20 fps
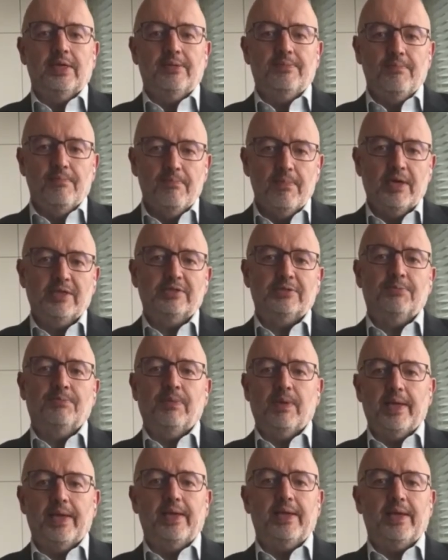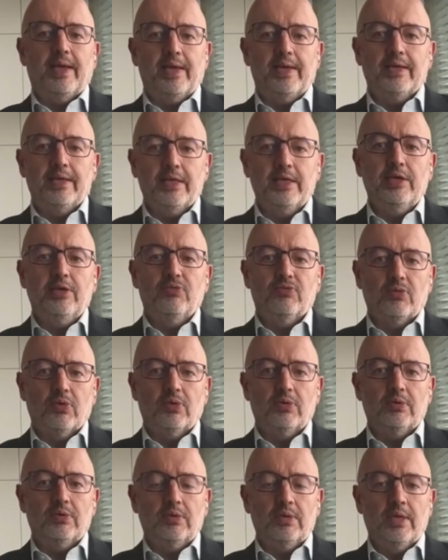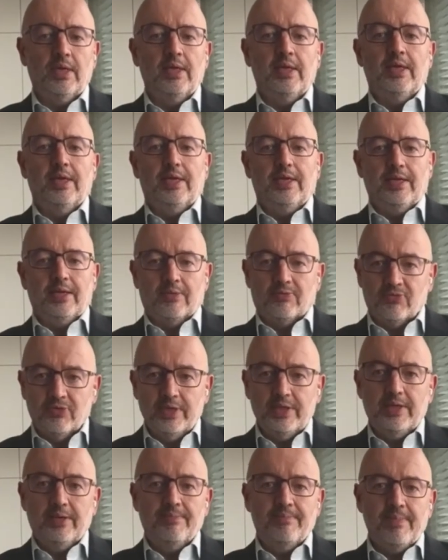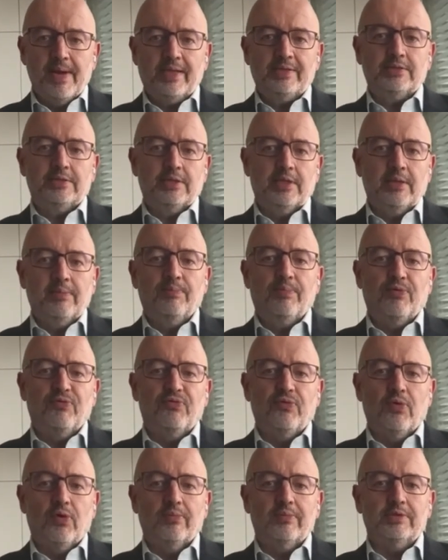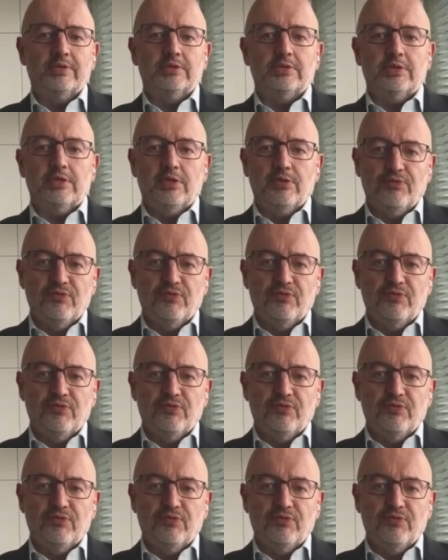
It must play a key role in reimagining performance,